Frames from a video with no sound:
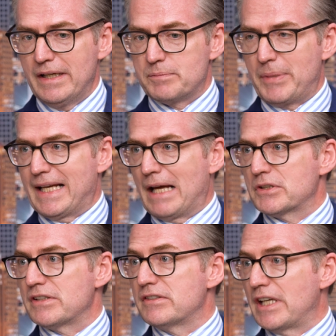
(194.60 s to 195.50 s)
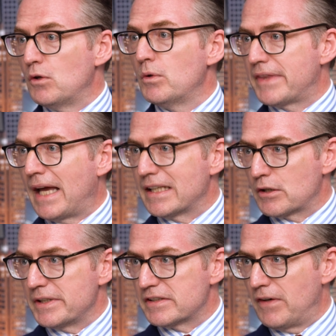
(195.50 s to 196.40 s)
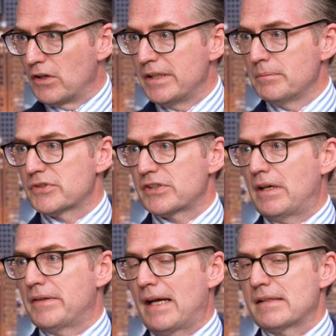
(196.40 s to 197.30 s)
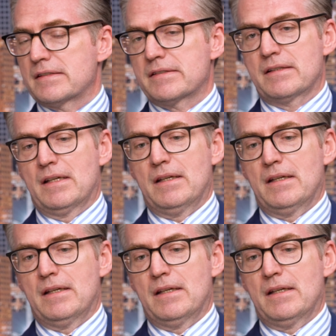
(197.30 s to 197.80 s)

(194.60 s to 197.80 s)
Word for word: is being able to deal with that increased volume. So that's